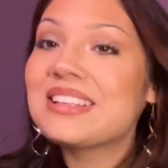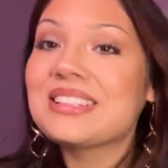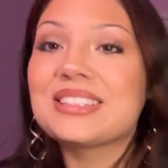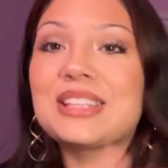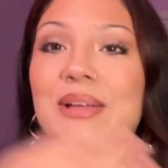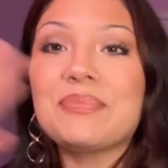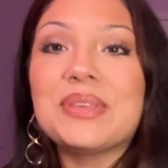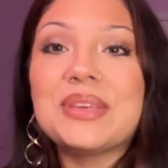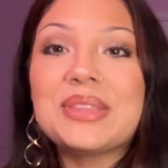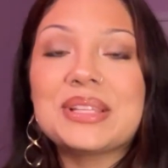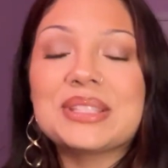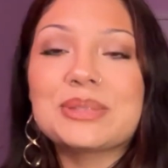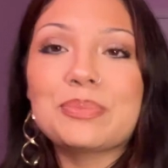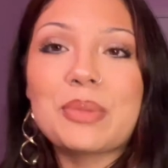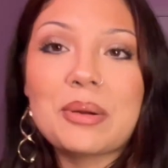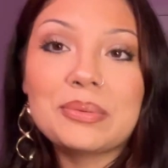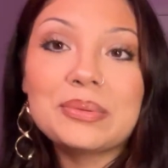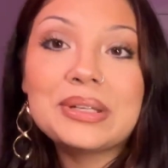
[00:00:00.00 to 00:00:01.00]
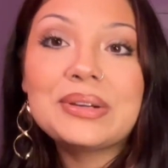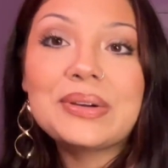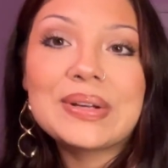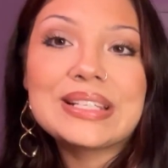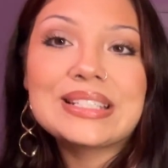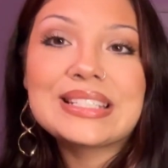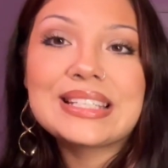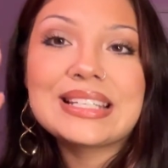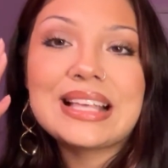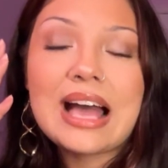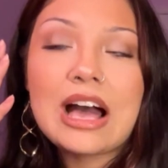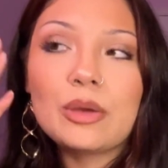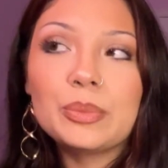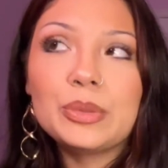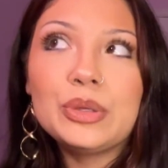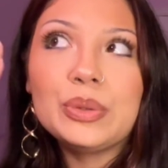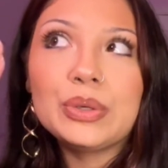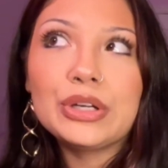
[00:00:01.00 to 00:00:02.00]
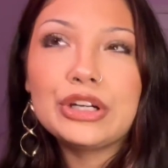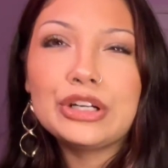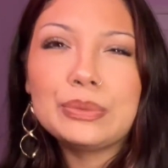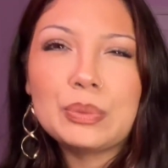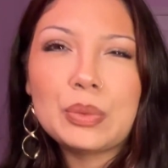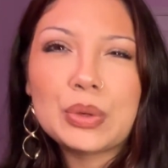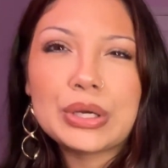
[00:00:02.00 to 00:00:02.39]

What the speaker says: Something that's probably going to help you earn